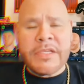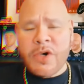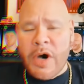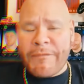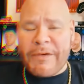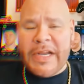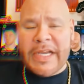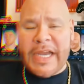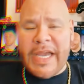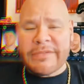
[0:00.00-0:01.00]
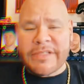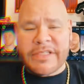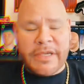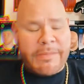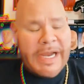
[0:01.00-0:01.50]
It's all fun and games
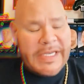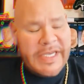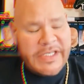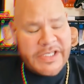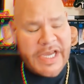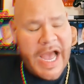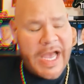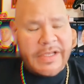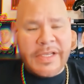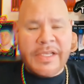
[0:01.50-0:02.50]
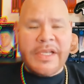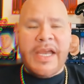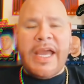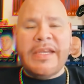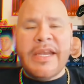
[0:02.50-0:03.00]
till somebody gets shot,
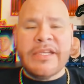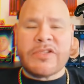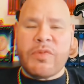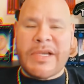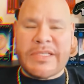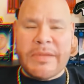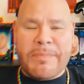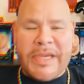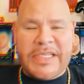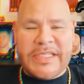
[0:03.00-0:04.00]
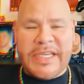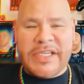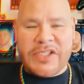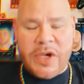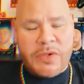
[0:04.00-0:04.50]
and then it's rest in peace
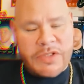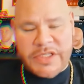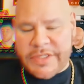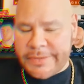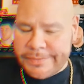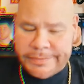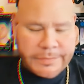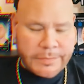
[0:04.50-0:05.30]
t-shirts.